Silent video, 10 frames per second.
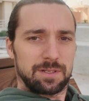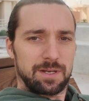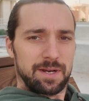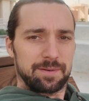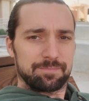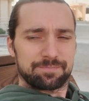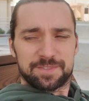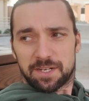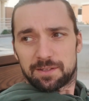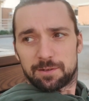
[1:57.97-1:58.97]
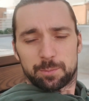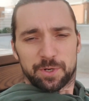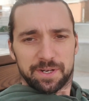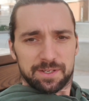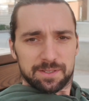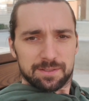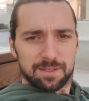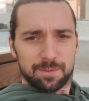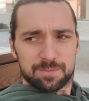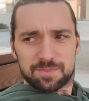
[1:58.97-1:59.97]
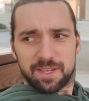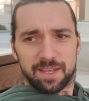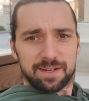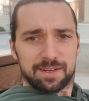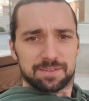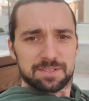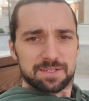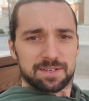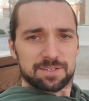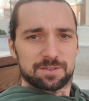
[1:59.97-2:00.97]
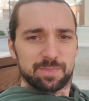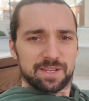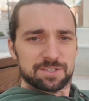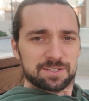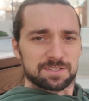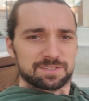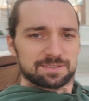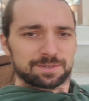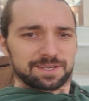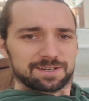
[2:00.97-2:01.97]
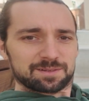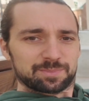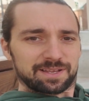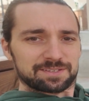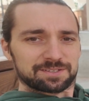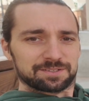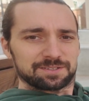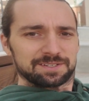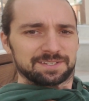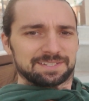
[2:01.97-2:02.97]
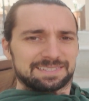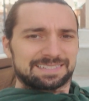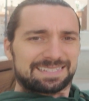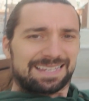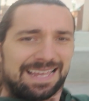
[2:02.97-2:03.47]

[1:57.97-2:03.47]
All right, taking a little break. I'm hanging out on these nice new benches we got in El Paso. These